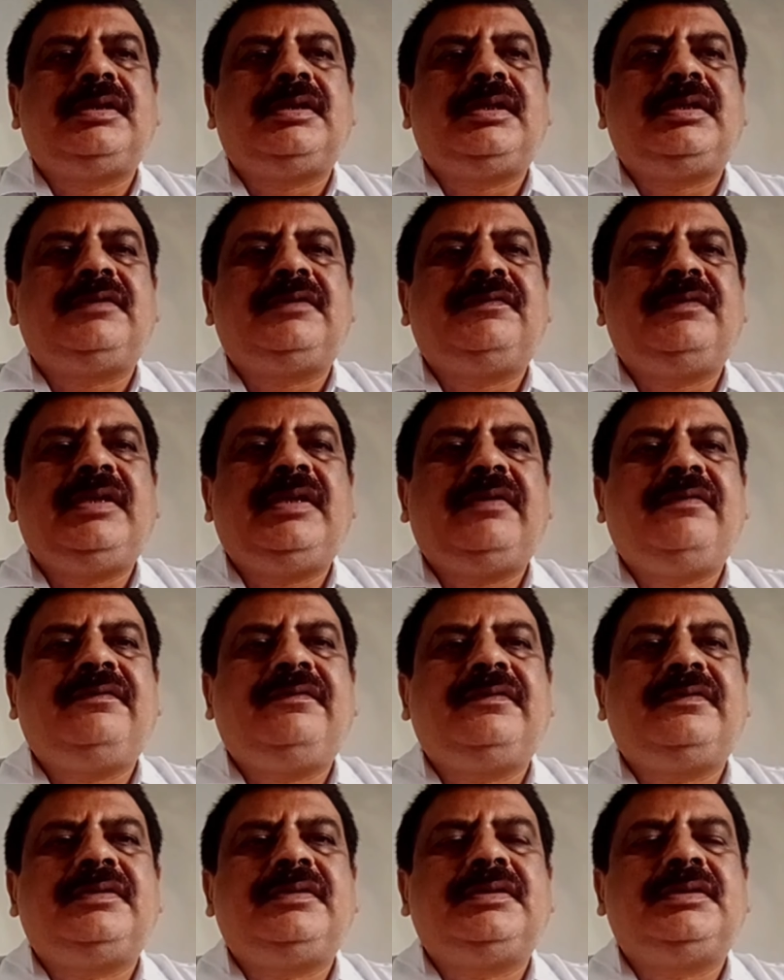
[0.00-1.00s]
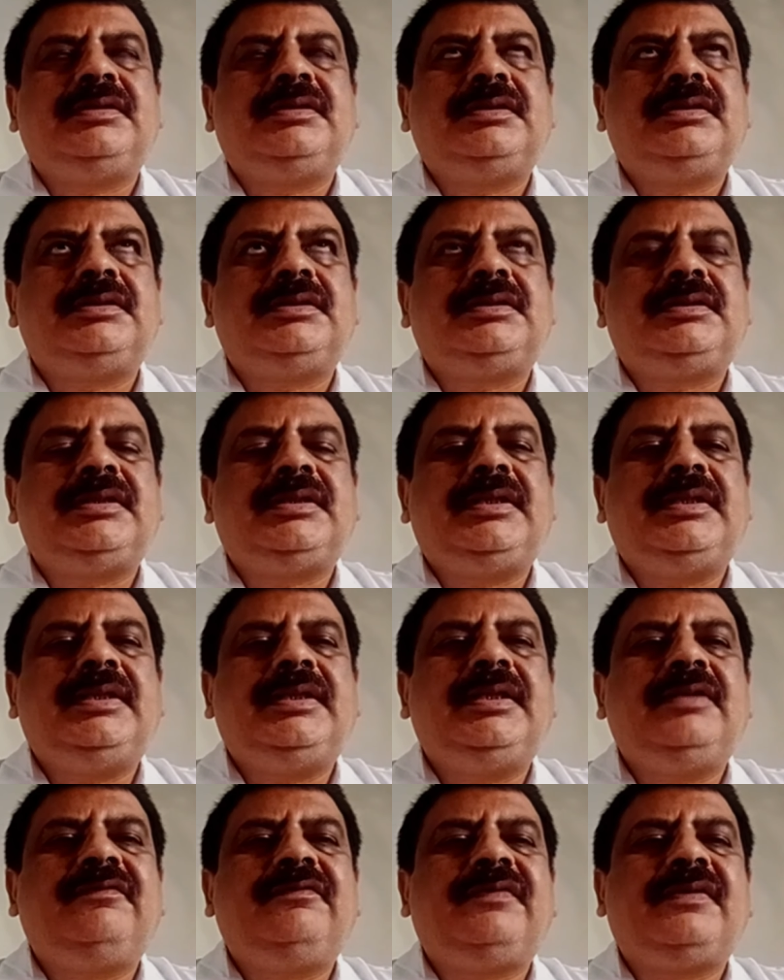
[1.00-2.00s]
as we have studied
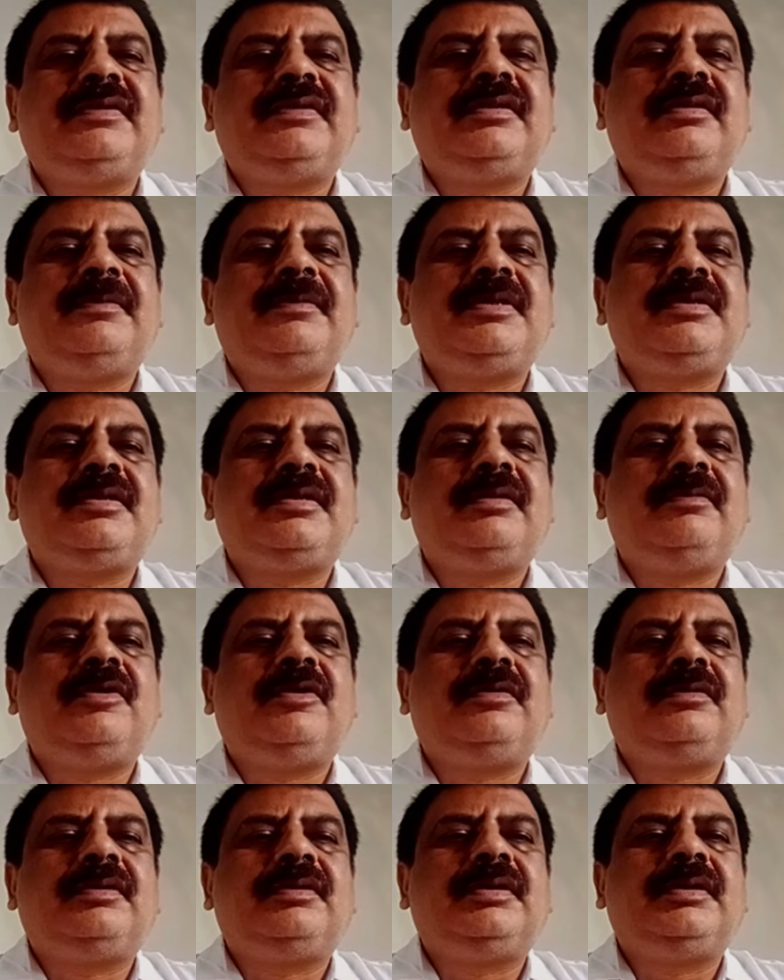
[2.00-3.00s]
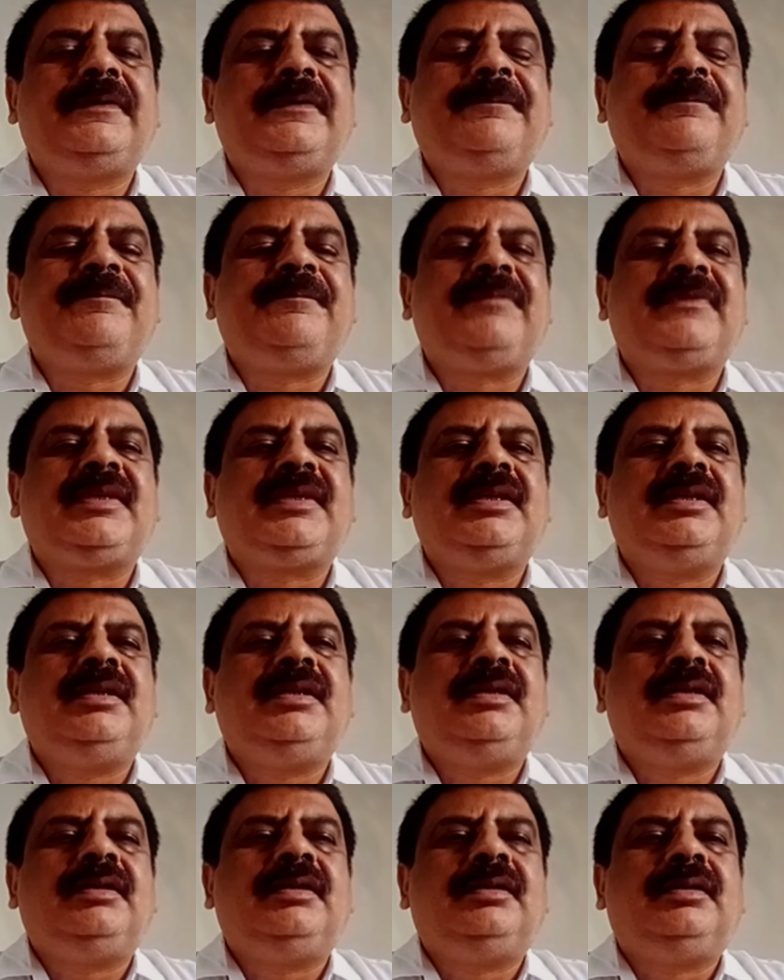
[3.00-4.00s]
in first semester about
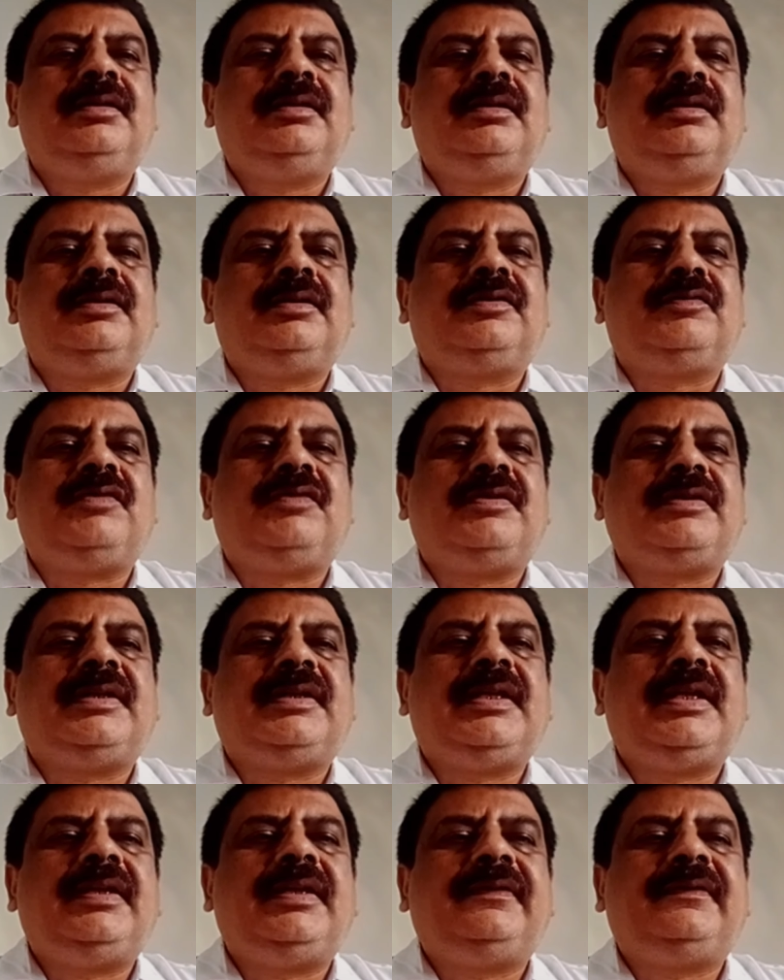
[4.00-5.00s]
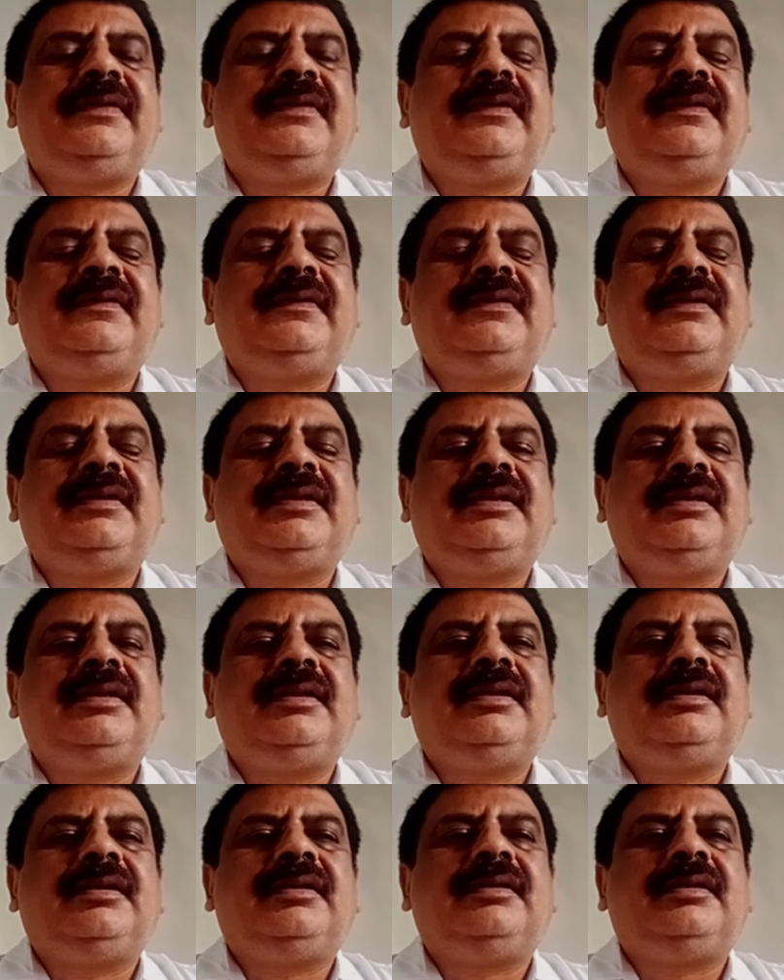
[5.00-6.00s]
SWOT analysis,
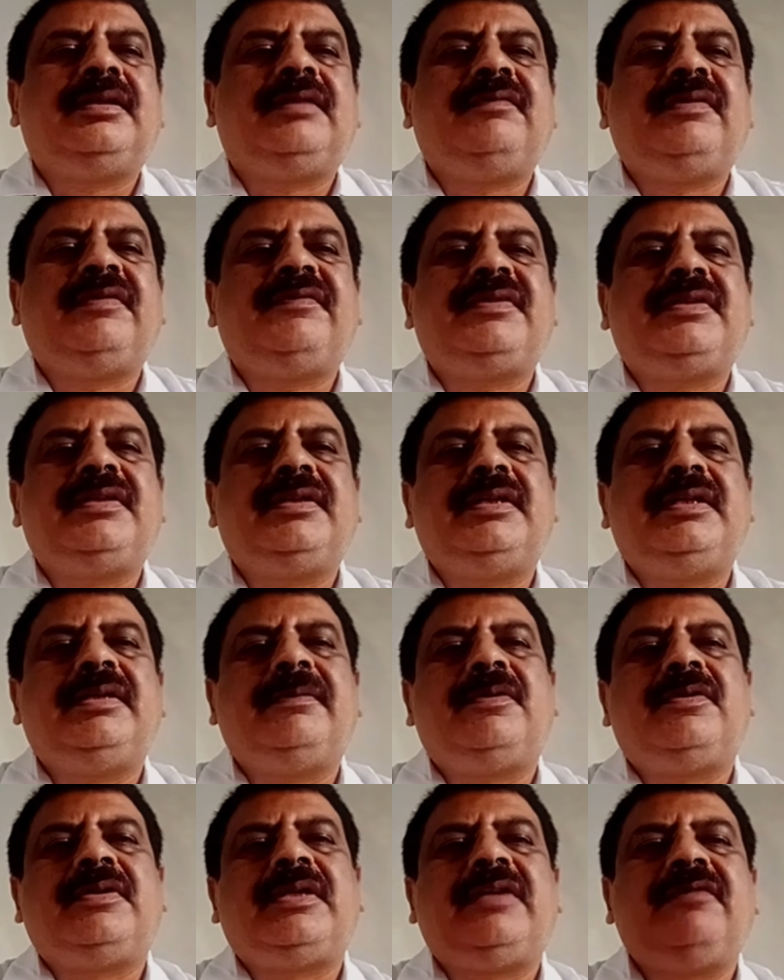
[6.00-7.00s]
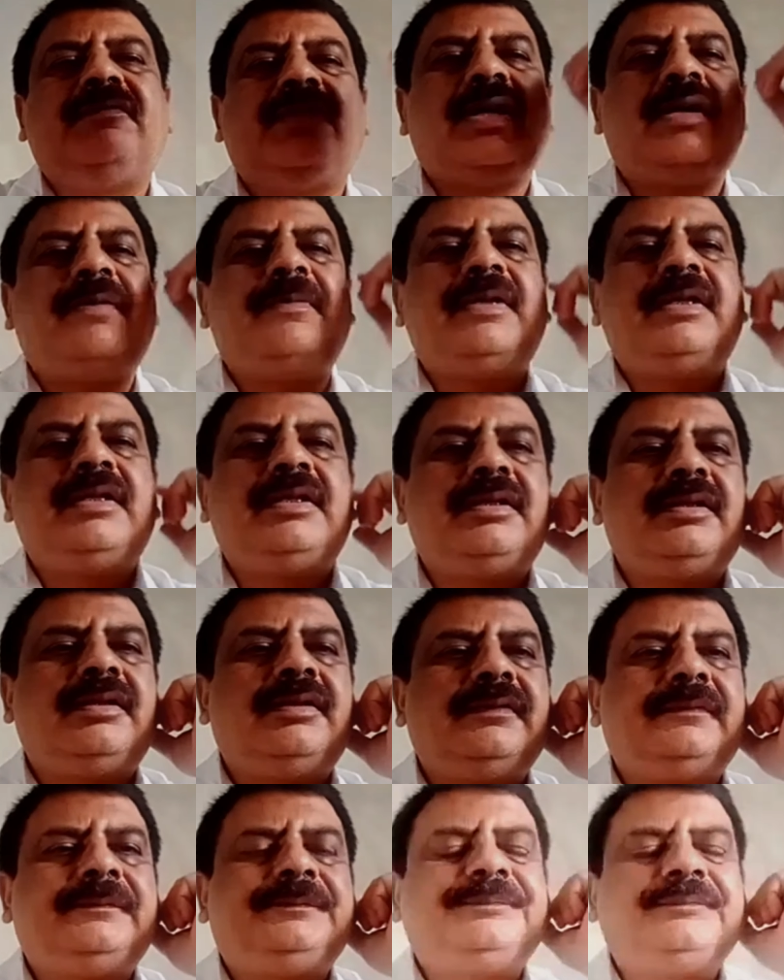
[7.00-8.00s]
and we have studied about environment,
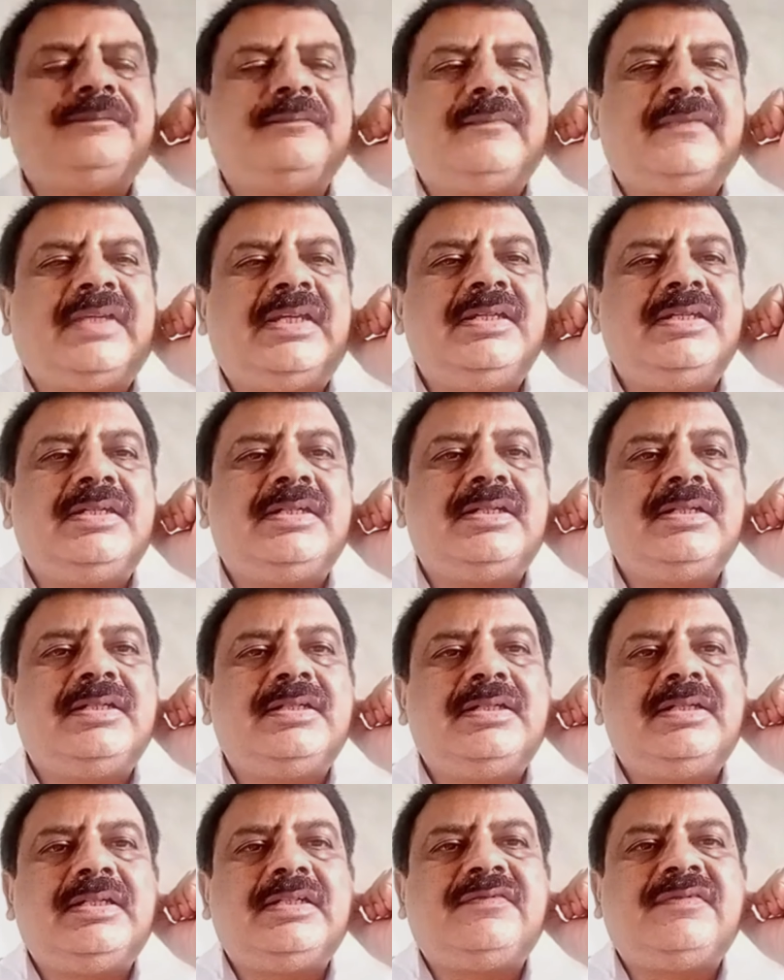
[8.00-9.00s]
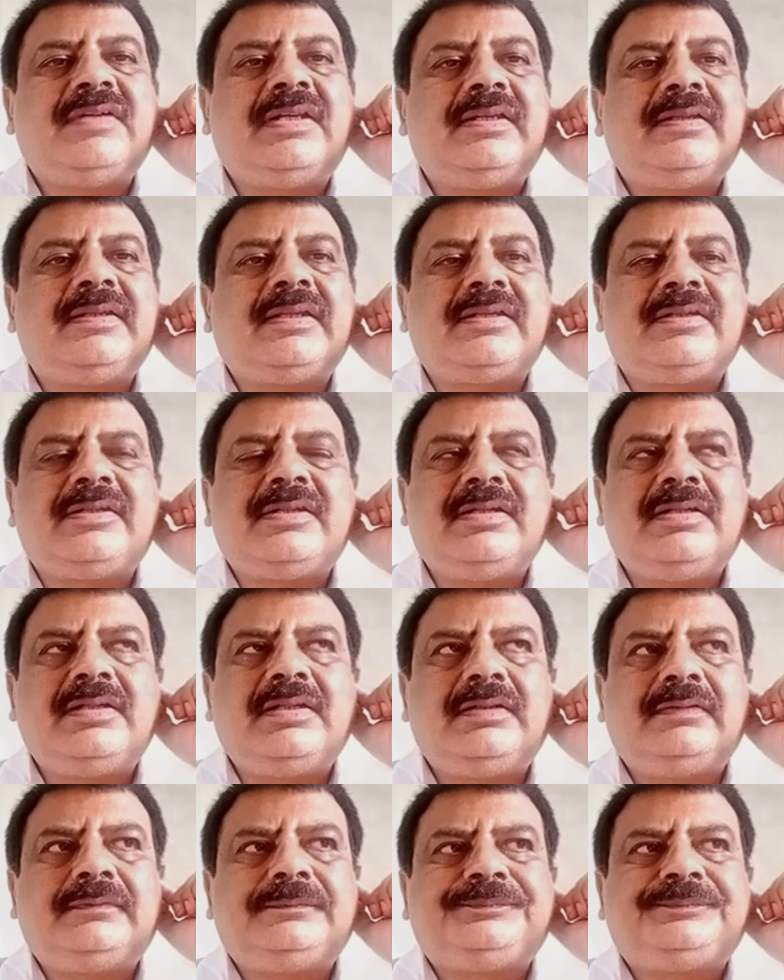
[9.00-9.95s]
internal as well as external,